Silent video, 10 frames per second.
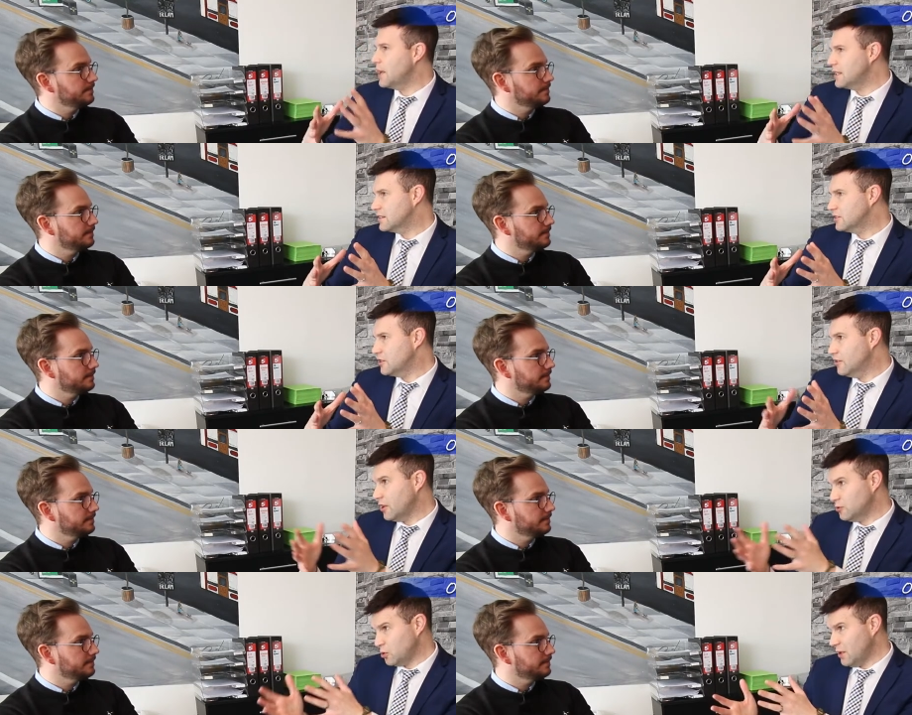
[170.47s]
Speaker 1: best to sort of
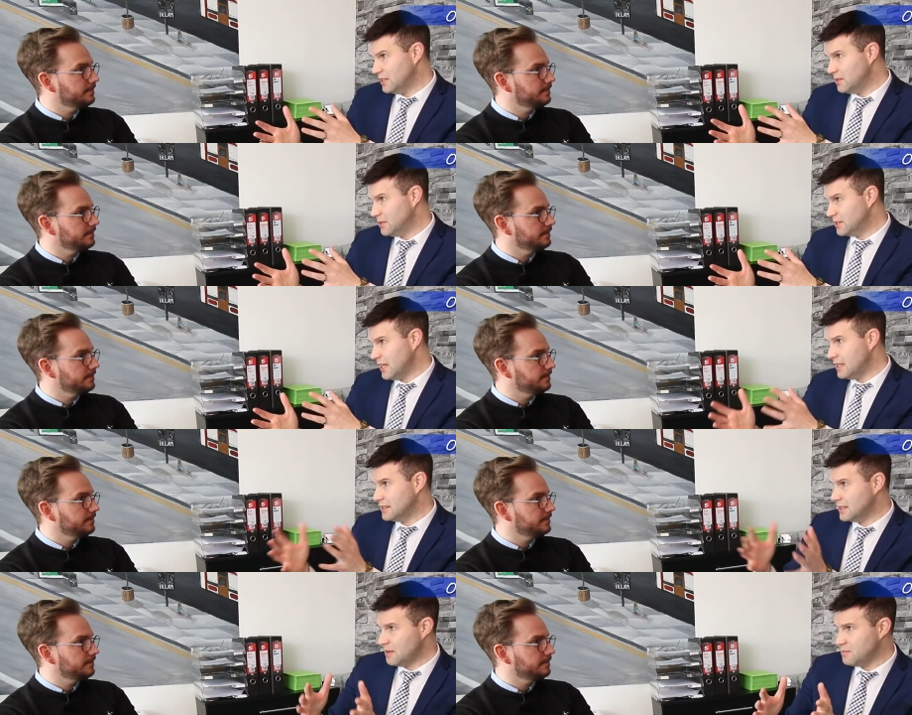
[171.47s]
go 20%,
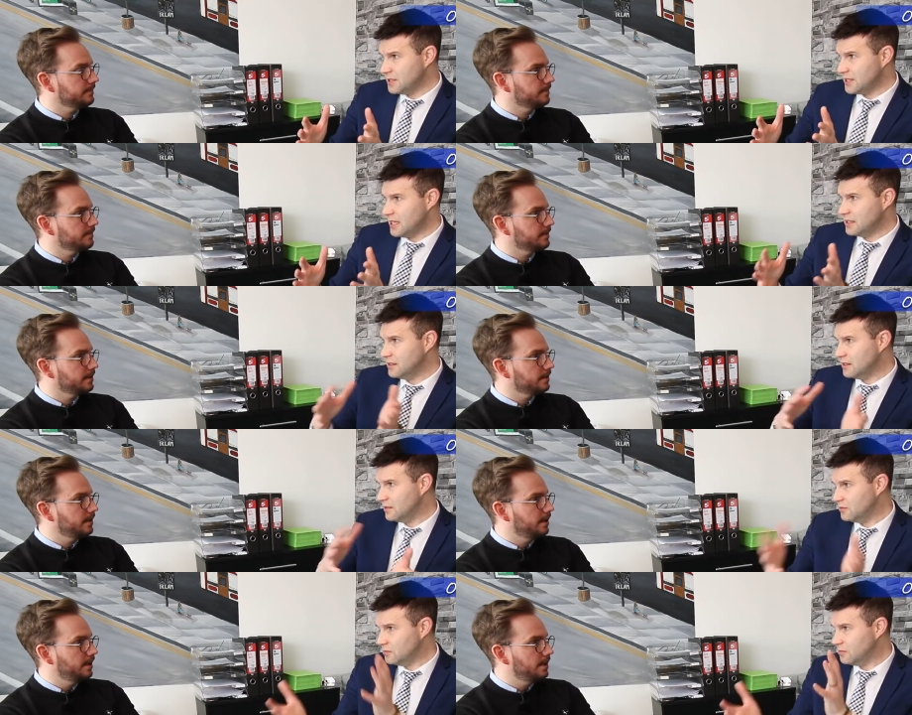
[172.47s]
10%?
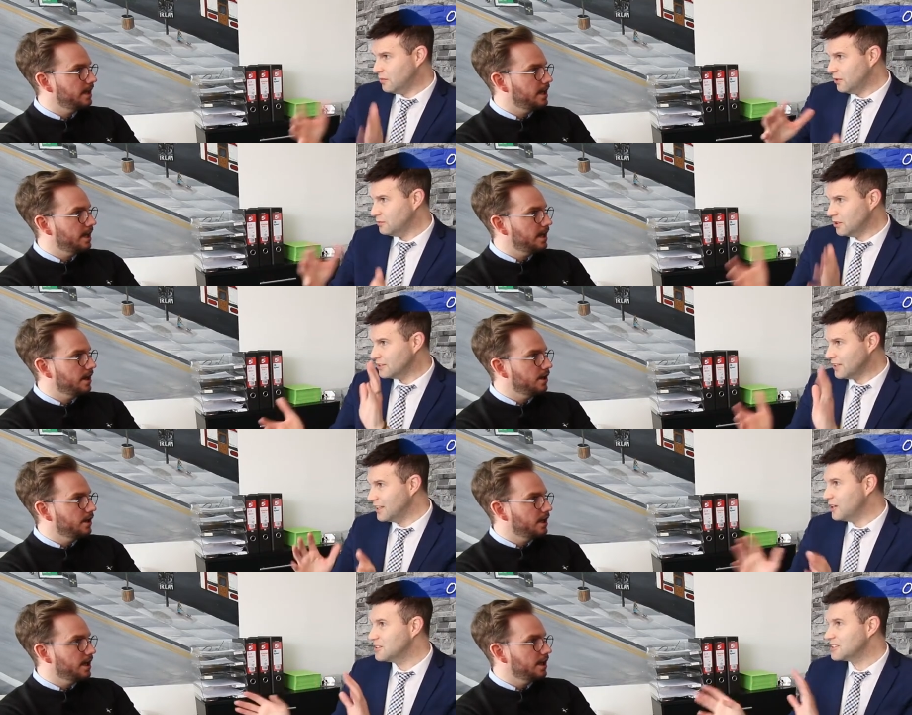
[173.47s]
What I
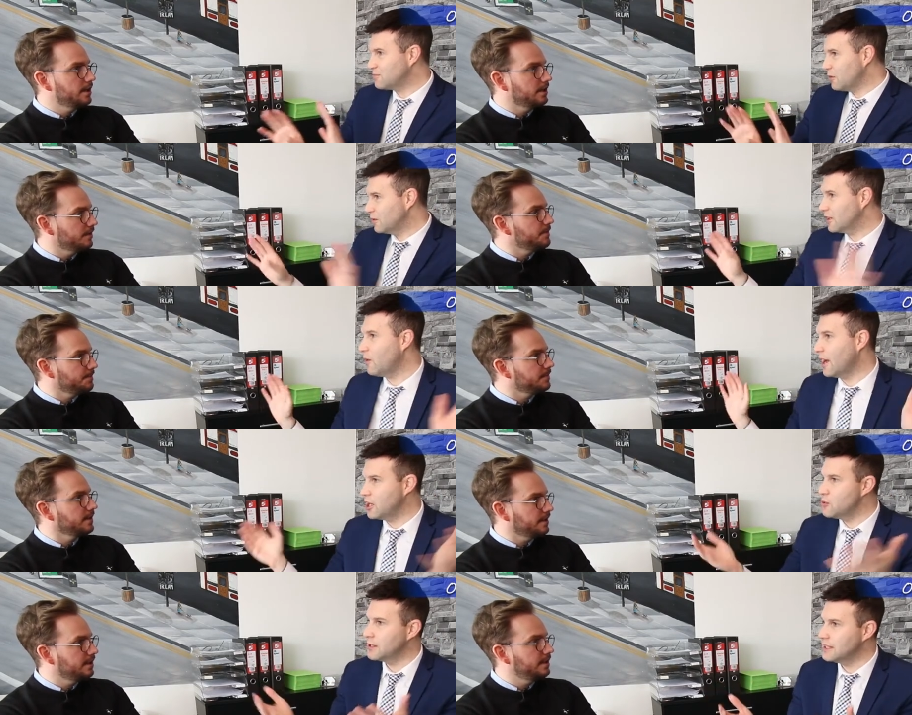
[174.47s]
know it's probably quite an
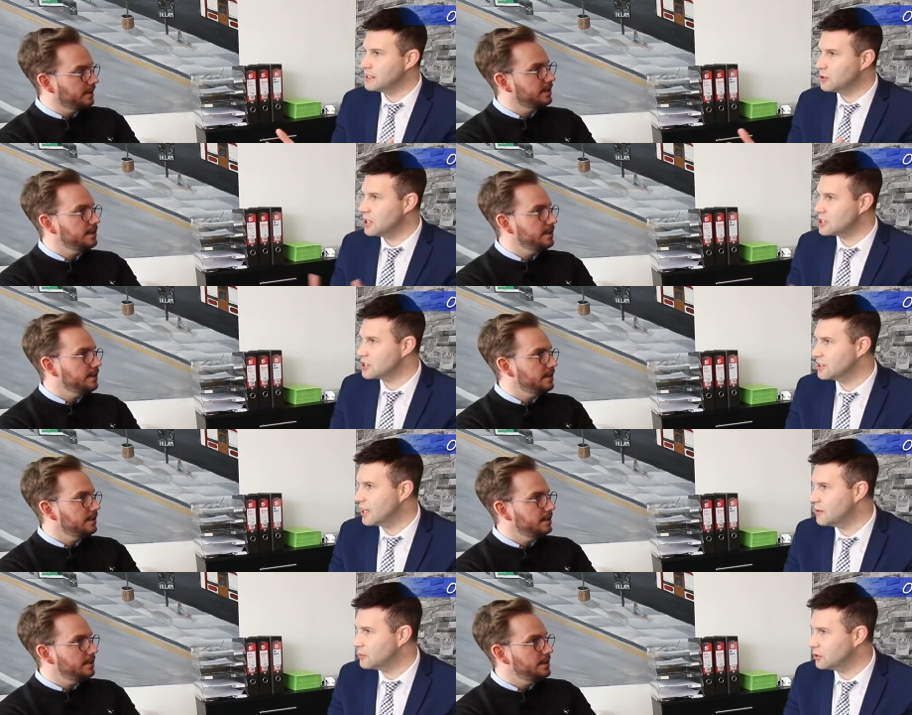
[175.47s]
open-ended question,
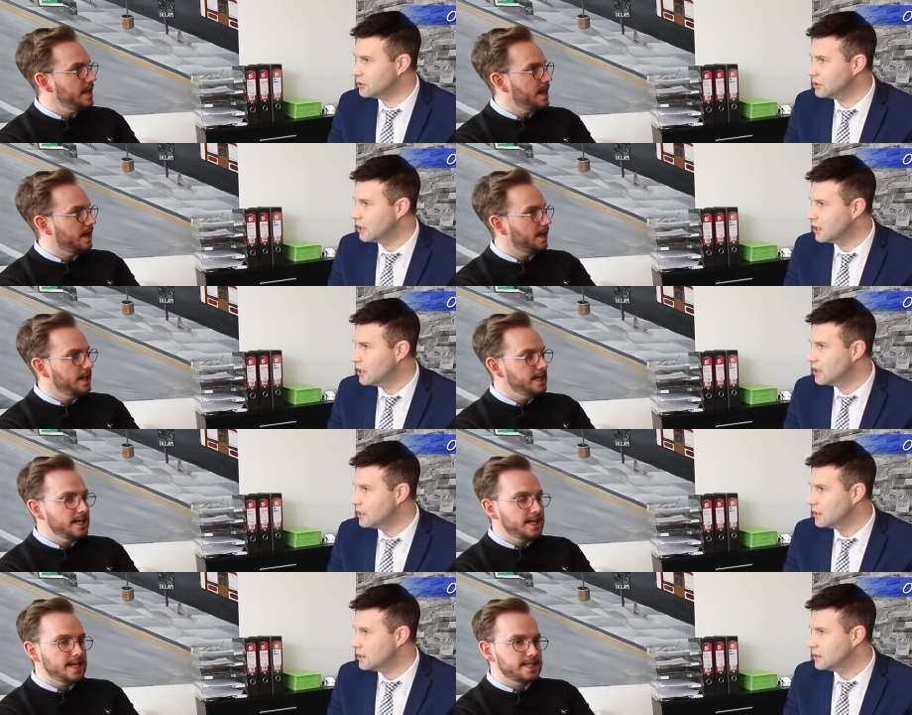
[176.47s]
that,
Speaker 2: but yeah,
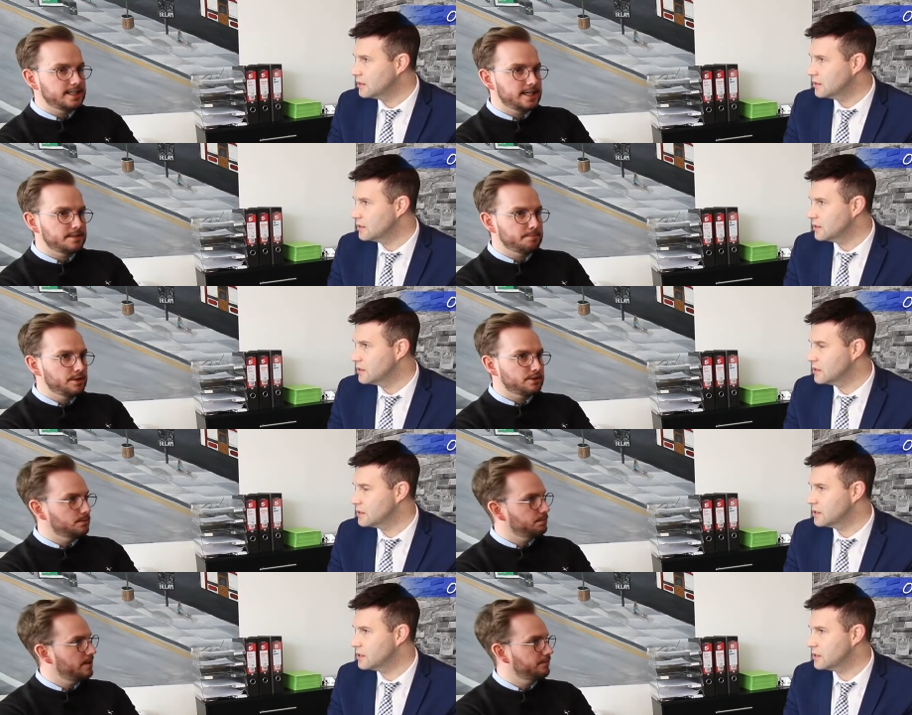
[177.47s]
again, it's
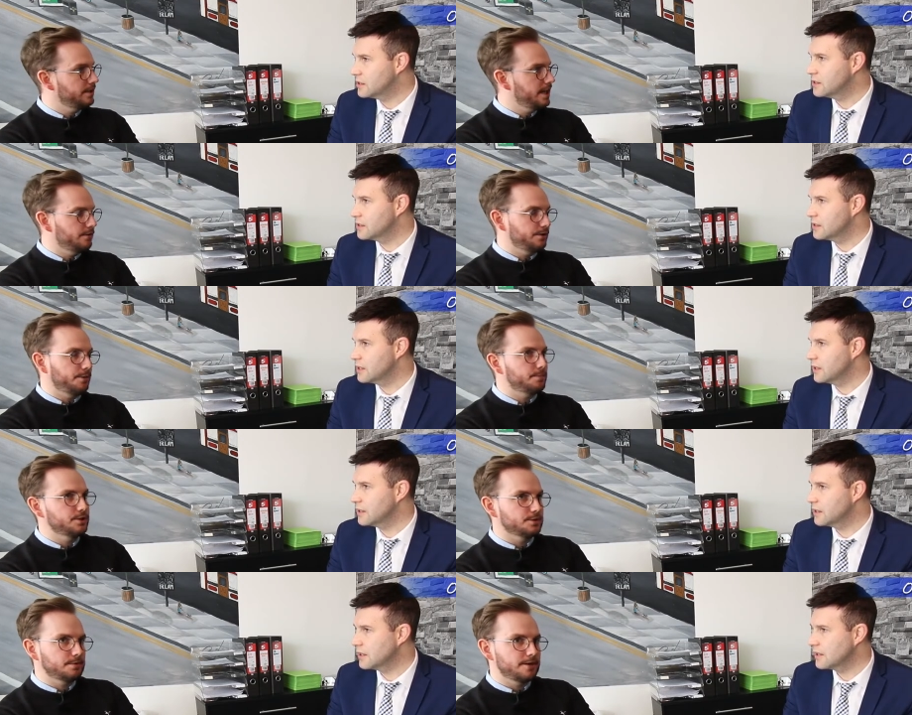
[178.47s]
personal preference. Well, not
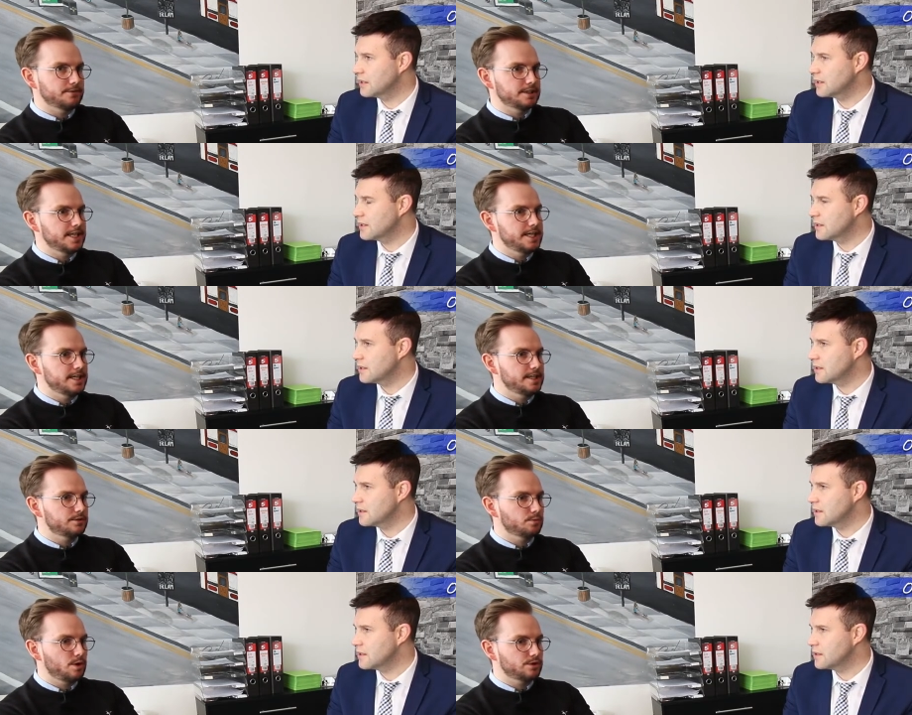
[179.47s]
personal preference.
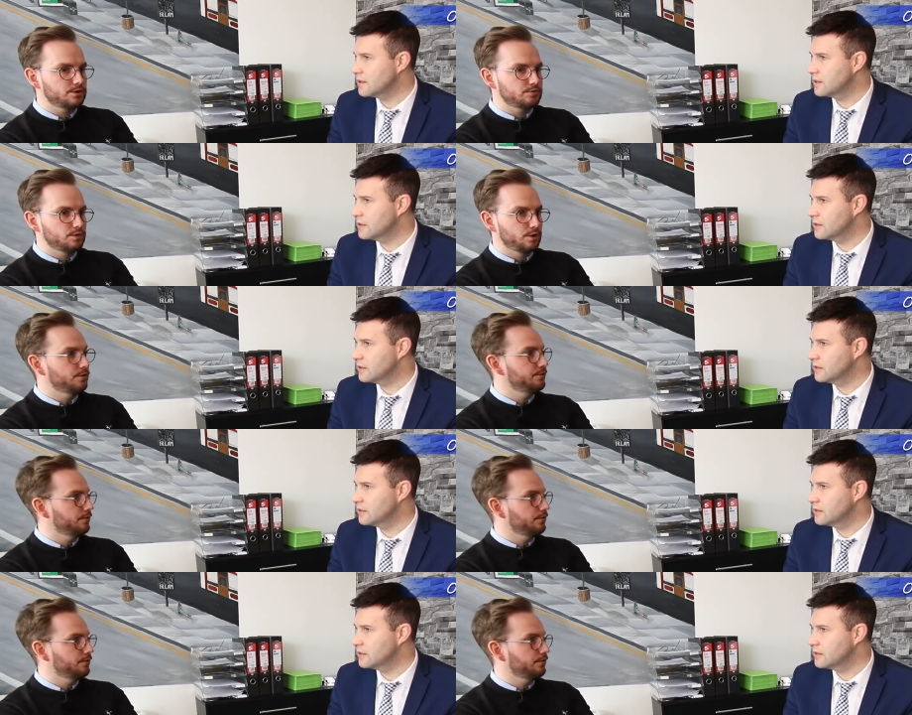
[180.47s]
It's what's good